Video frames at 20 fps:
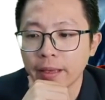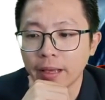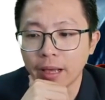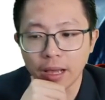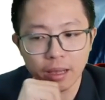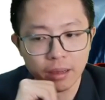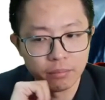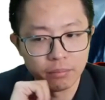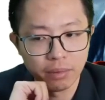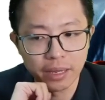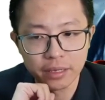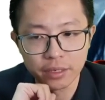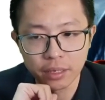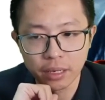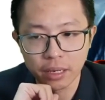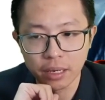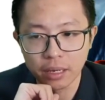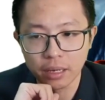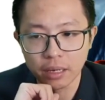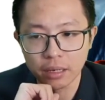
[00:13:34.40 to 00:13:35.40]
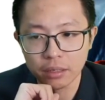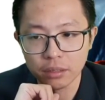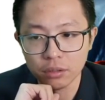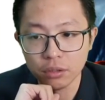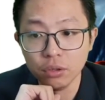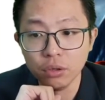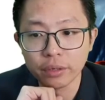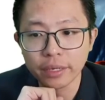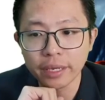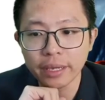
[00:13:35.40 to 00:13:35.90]
by
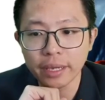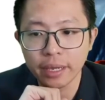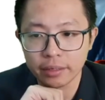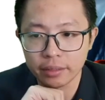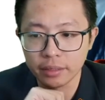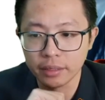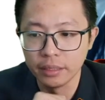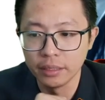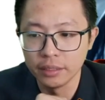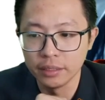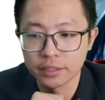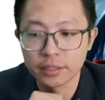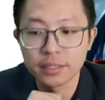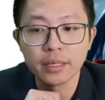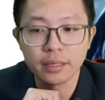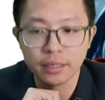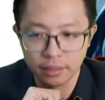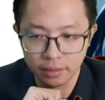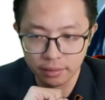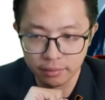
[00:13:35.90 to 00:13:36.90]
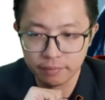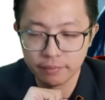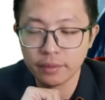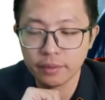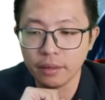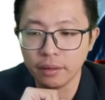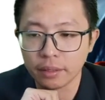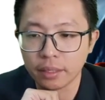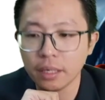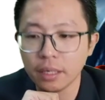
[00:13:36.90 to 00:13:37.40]
looking at the circuit.
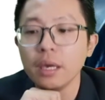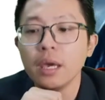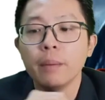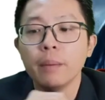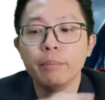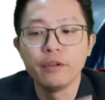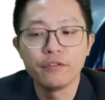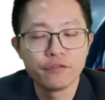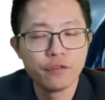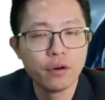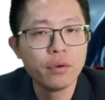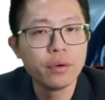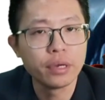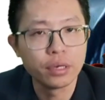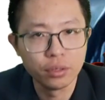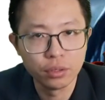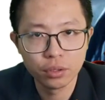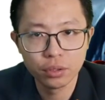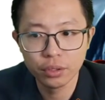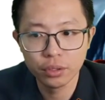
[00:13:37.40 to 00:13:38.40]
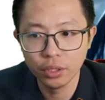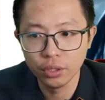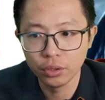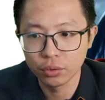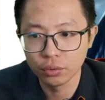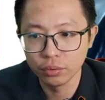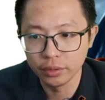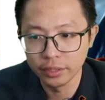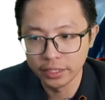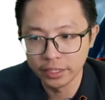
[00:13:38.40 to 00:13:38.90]
Okay, before we go
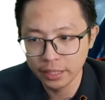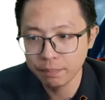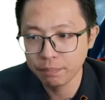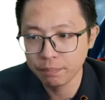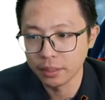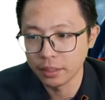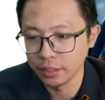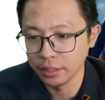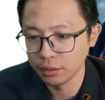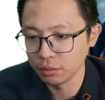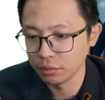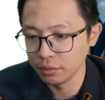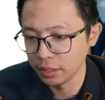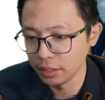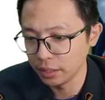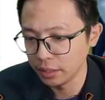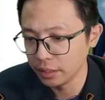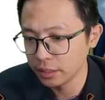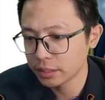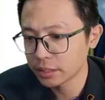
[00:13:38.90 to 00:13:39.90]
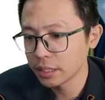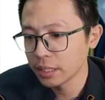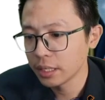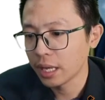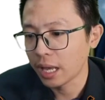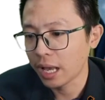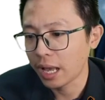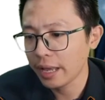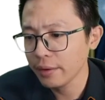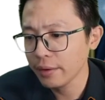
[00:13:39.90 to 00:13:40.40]
deeper into this,
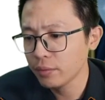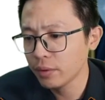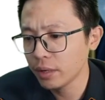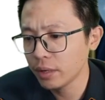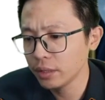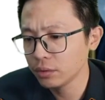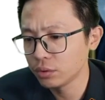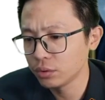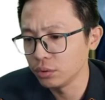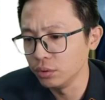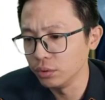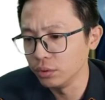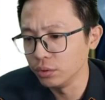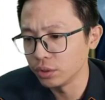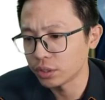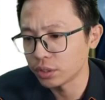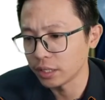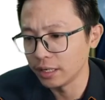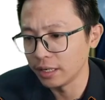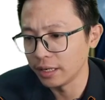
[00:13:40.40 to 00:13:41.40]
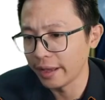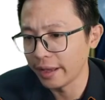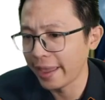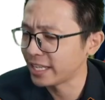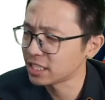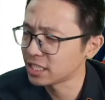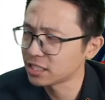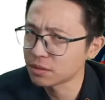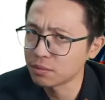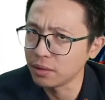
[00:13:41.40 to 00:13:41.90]
I want to
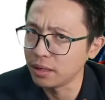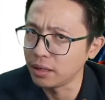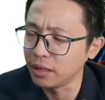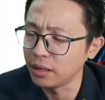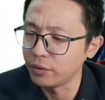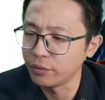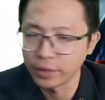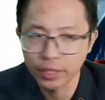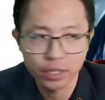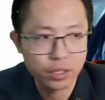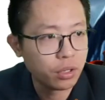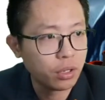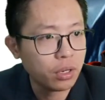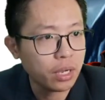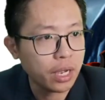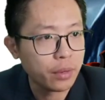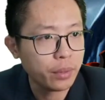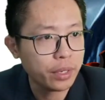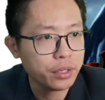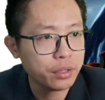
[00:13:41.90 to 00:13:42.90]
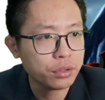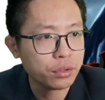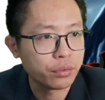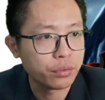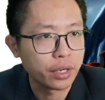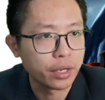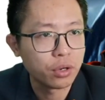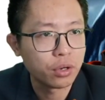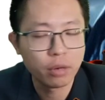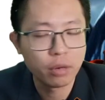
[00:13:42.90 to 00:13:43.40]
recall. I want you to
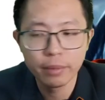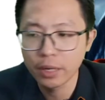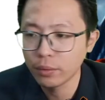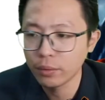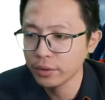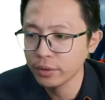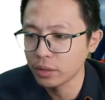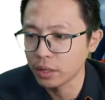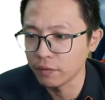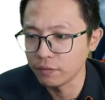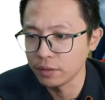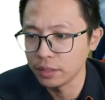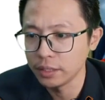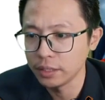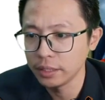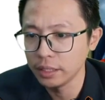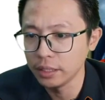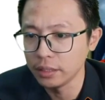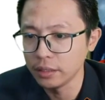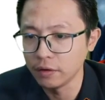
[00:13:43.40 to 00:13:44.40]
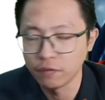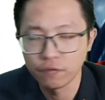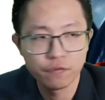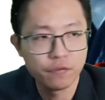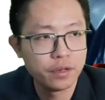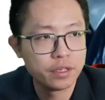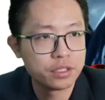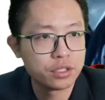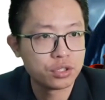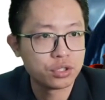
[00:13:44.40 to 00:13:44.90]
recall back what you have learned in the
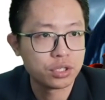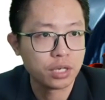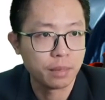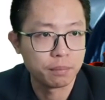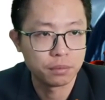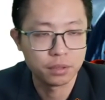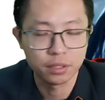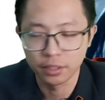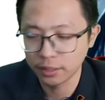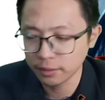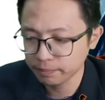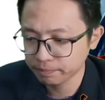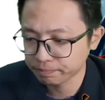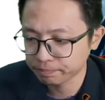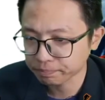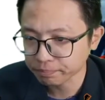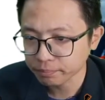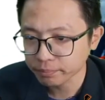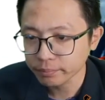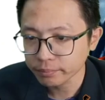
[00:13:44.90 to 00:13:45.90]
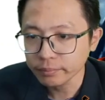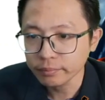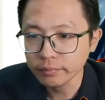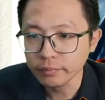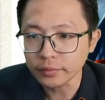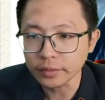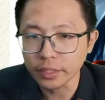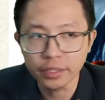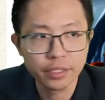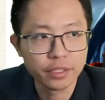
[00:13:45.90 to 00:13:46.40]
first chapter.
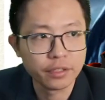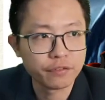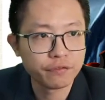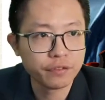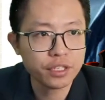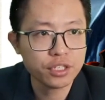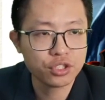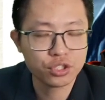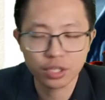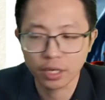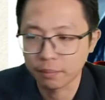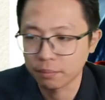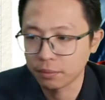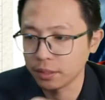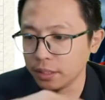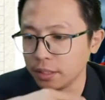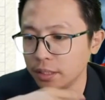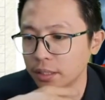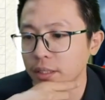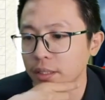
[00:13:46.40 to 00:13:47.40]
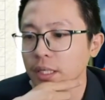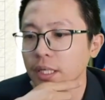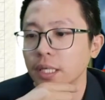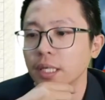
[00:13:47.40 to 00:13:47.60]
In the first chapter,